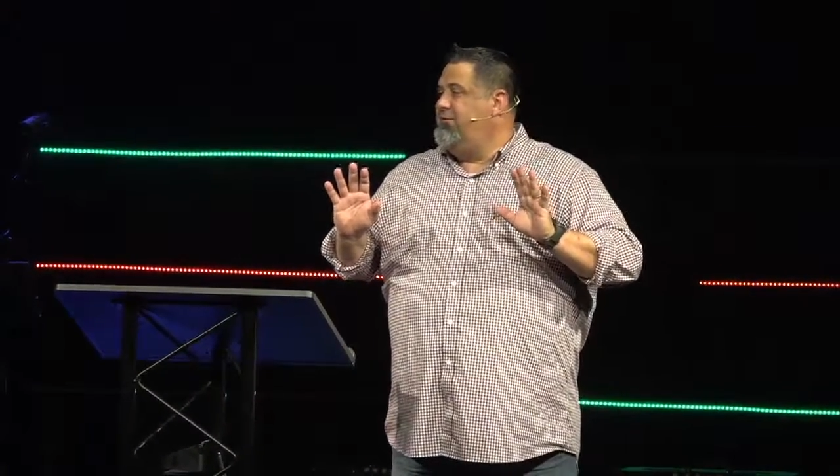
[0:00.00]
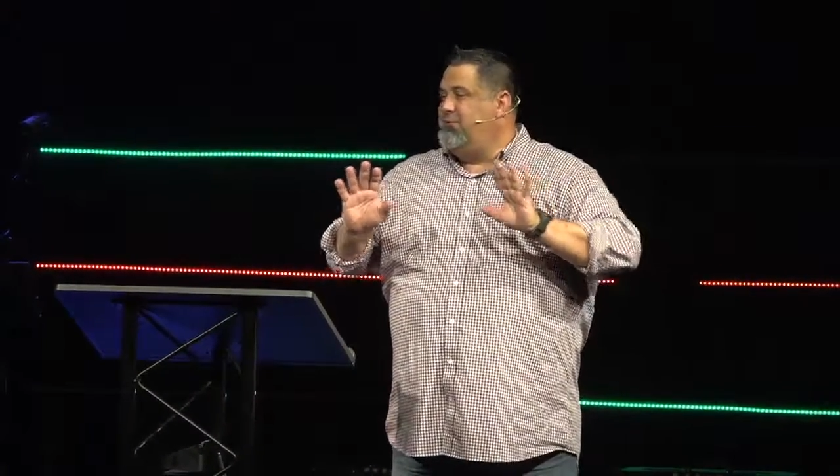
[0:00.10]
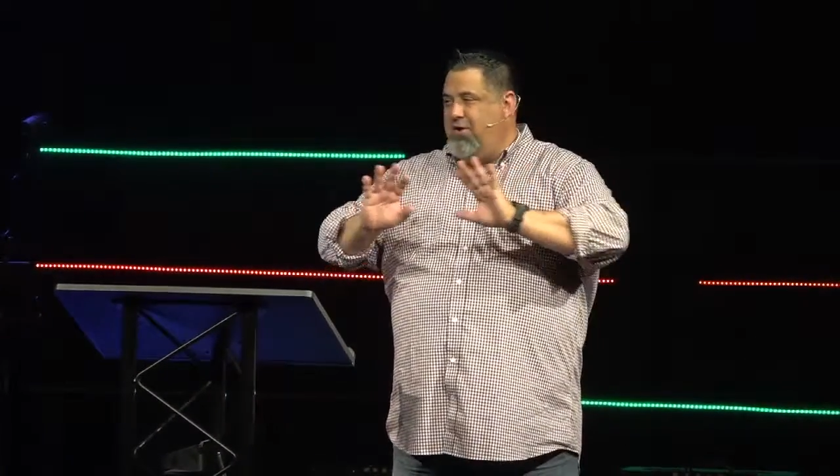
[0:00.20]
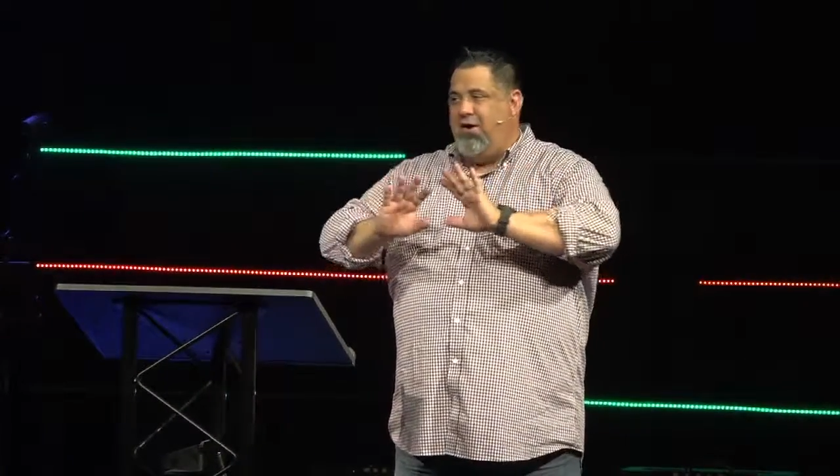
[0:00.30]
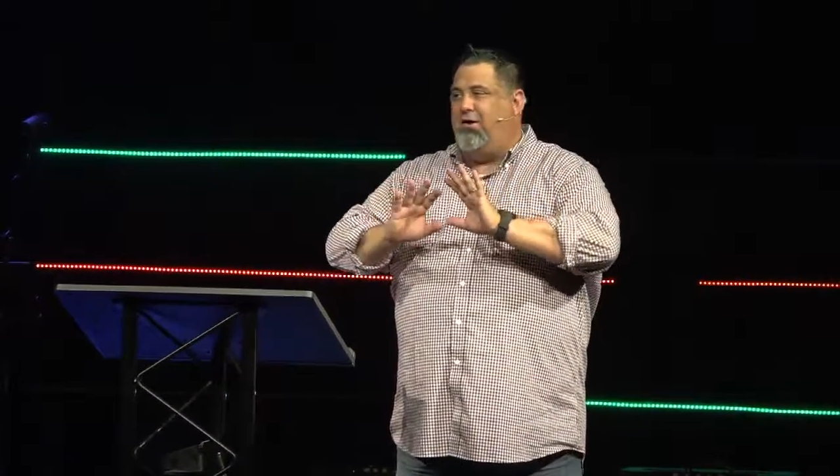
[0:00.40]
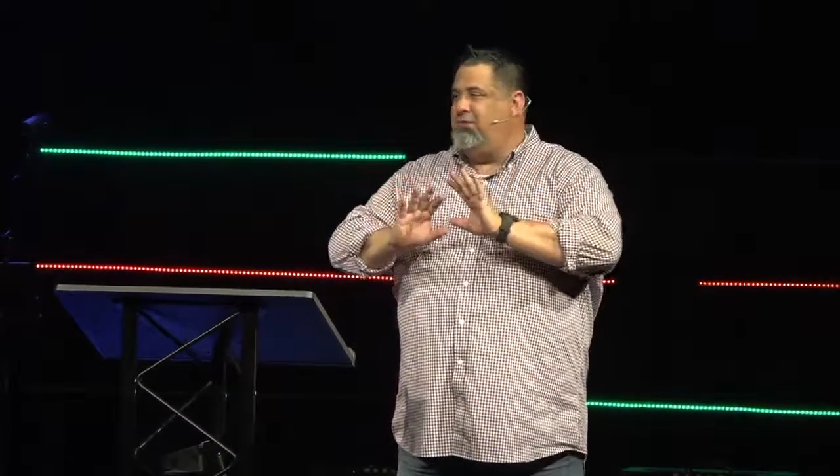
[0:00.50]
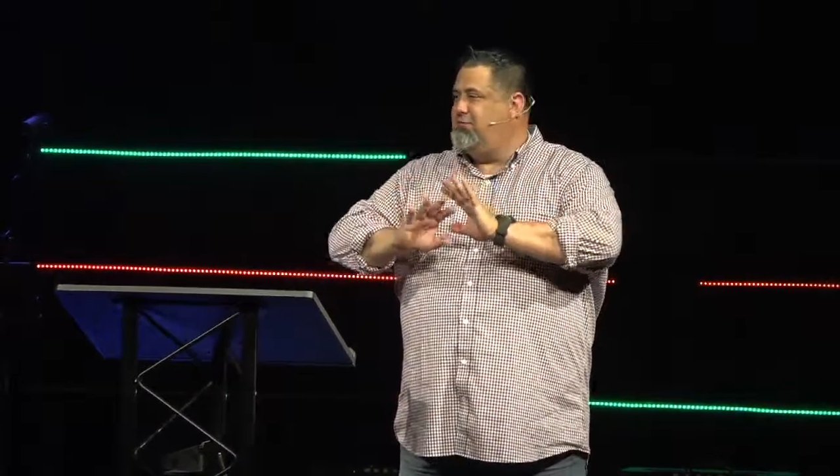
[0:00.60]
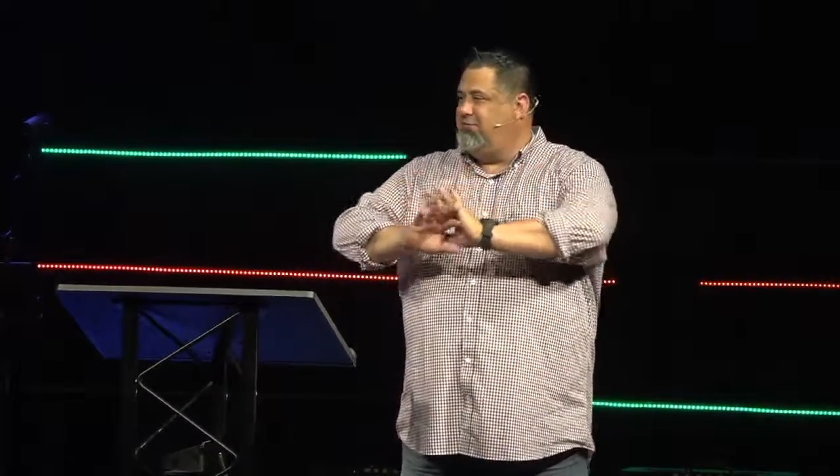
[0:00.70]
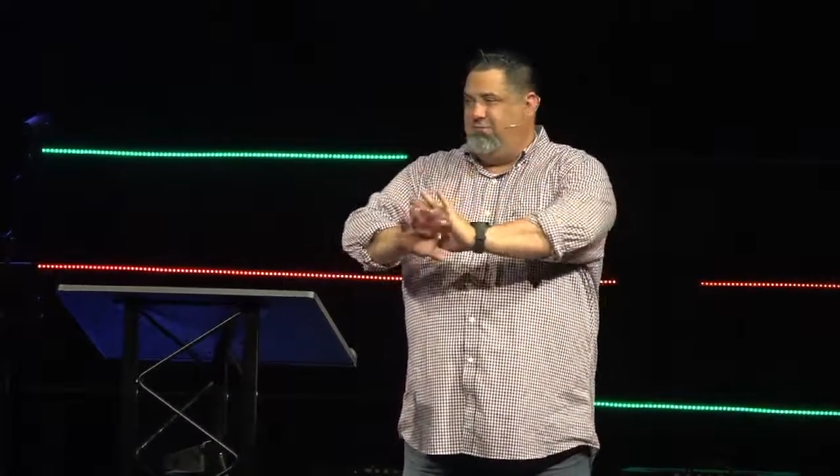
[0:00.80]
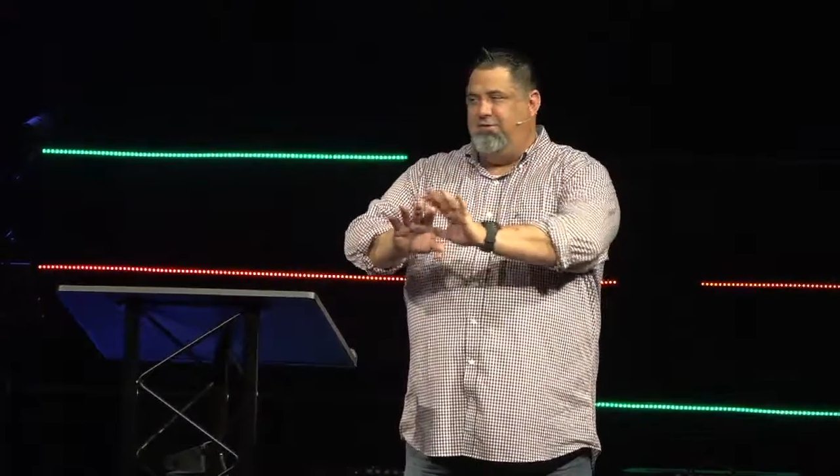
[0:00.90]
Some of y'all,
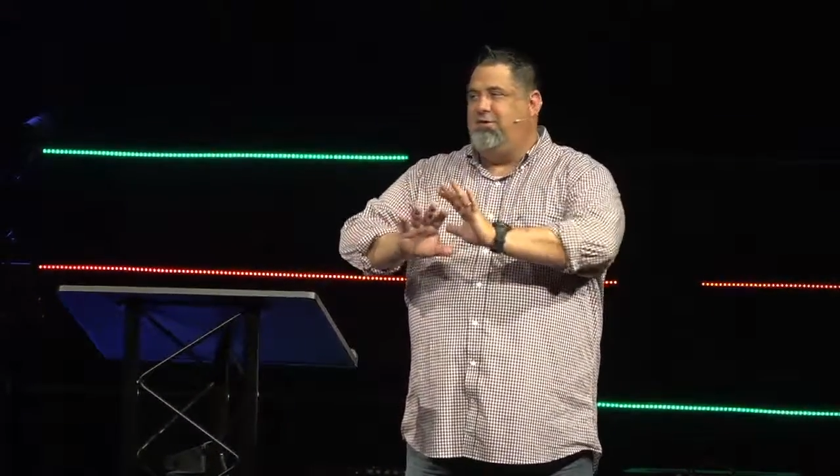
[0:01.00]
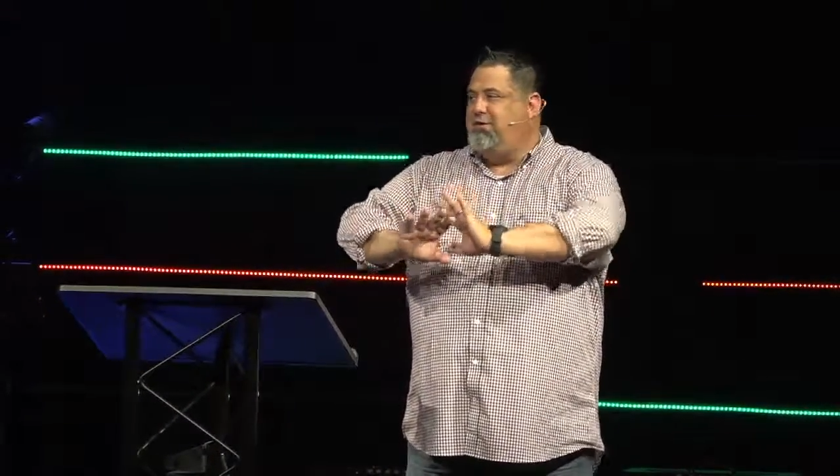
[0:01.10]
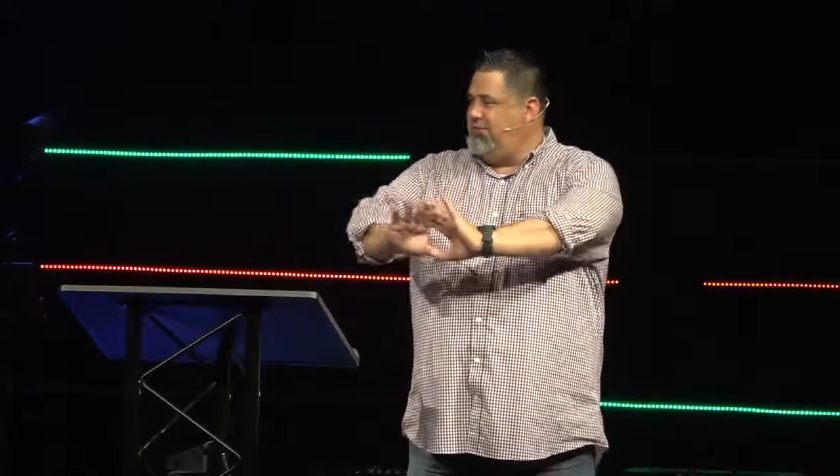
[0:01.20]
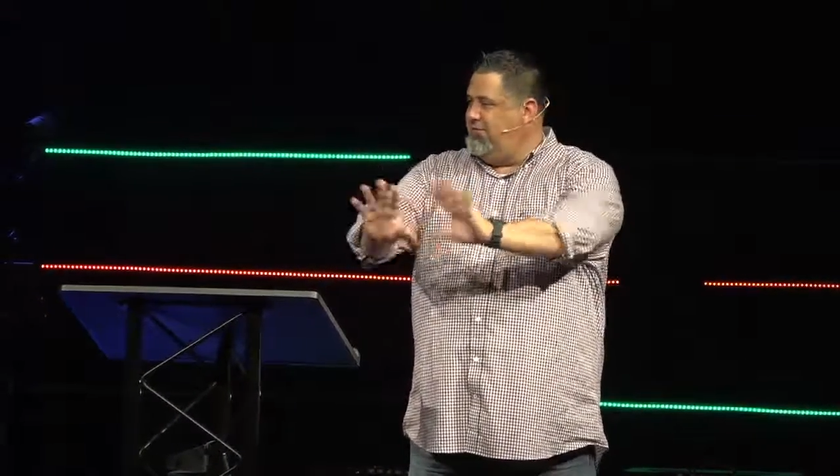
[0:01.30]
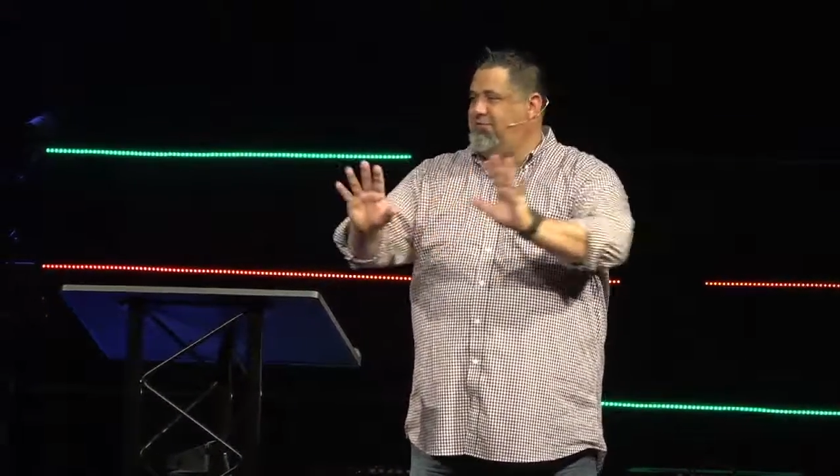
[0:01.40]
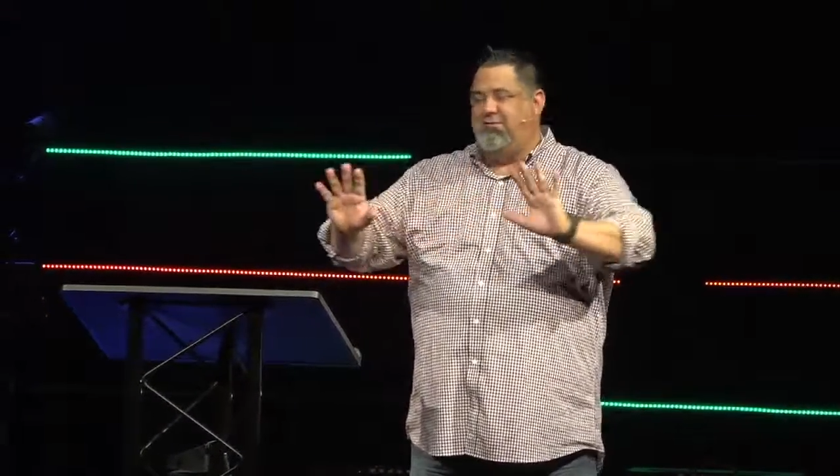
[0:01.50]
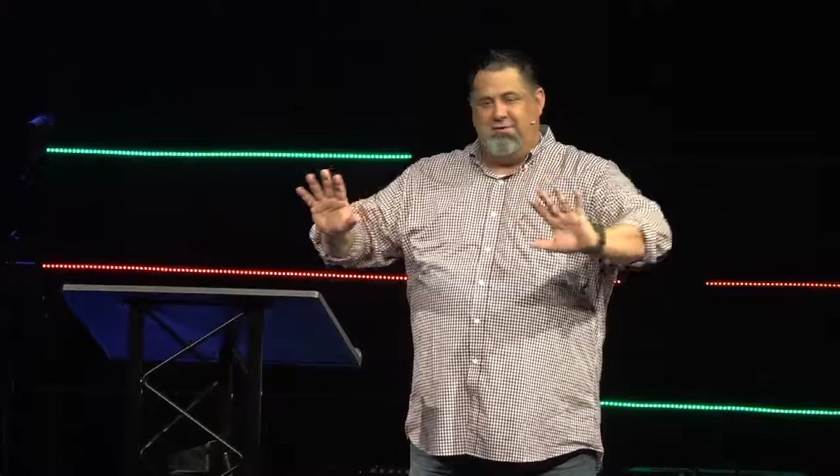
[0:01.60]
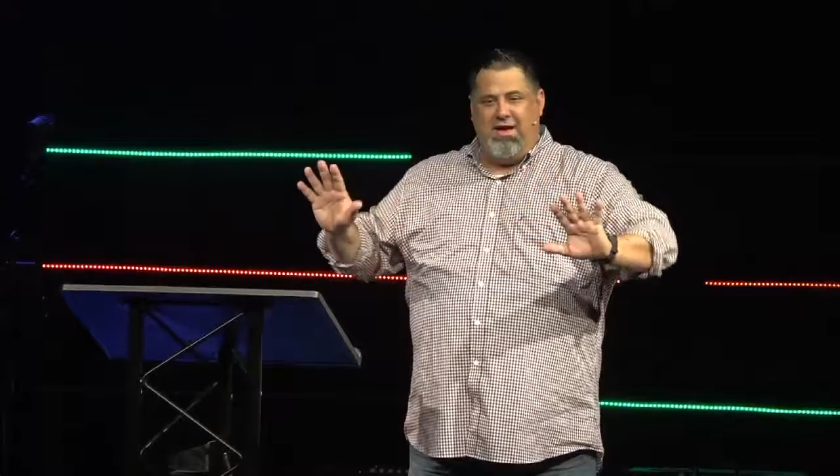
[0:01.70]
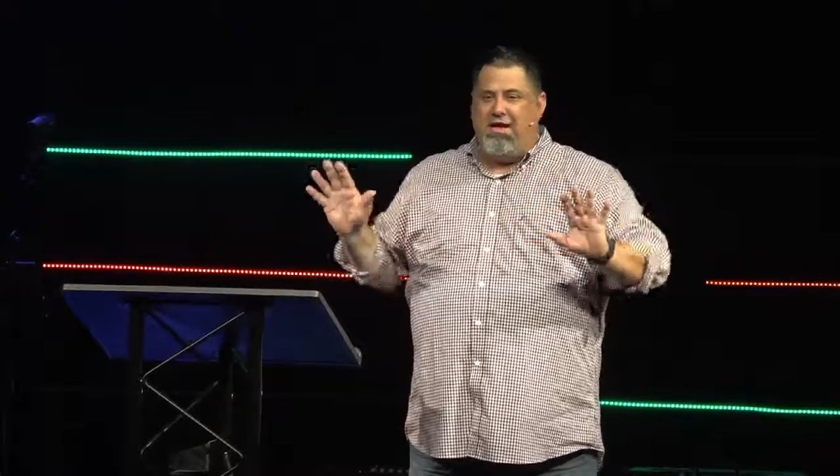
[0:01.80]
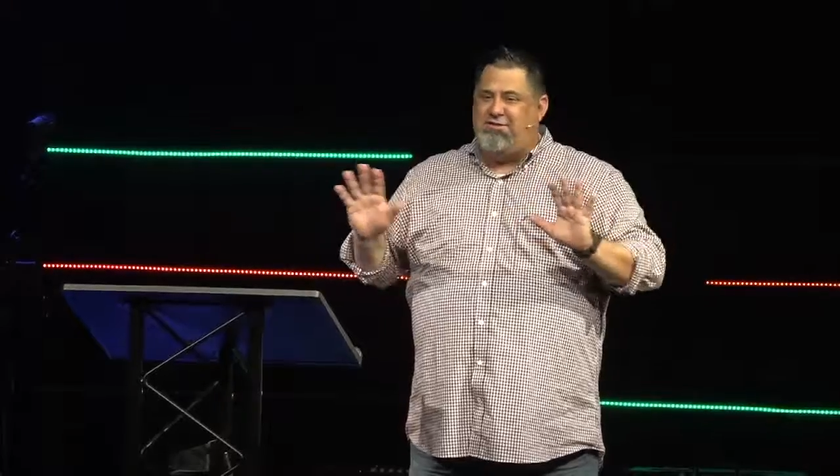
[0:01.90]

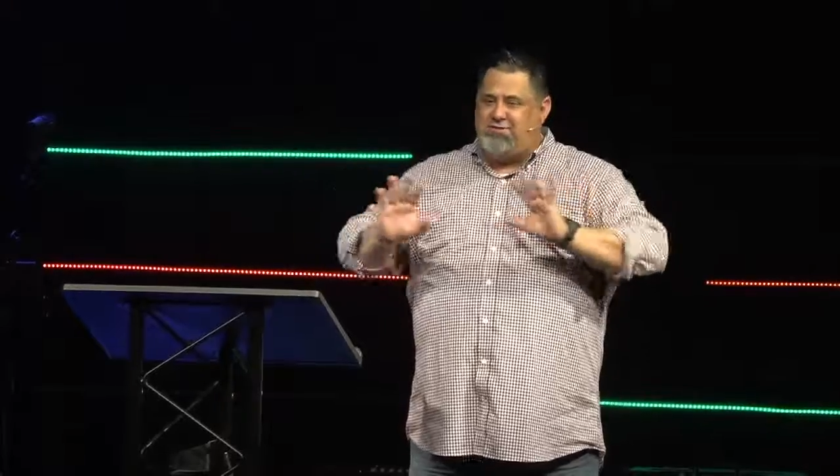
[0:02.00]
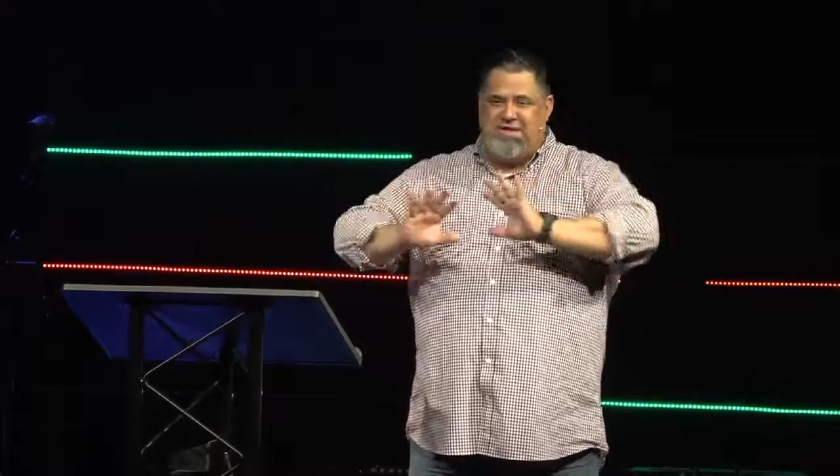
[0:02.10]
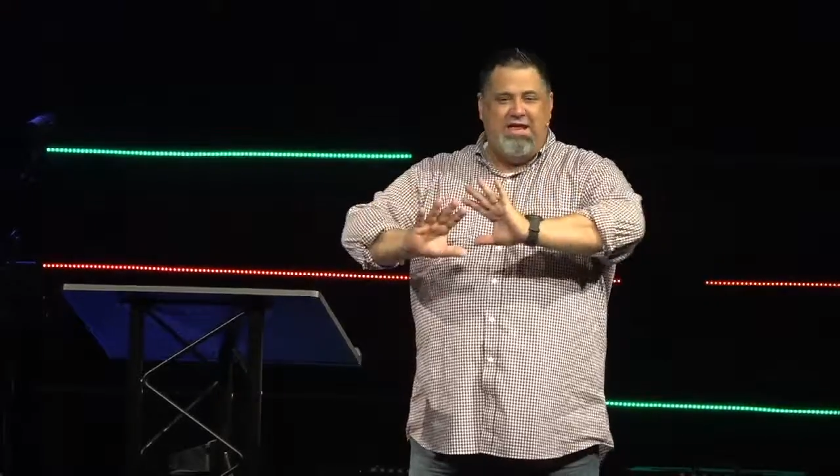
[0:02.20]
I just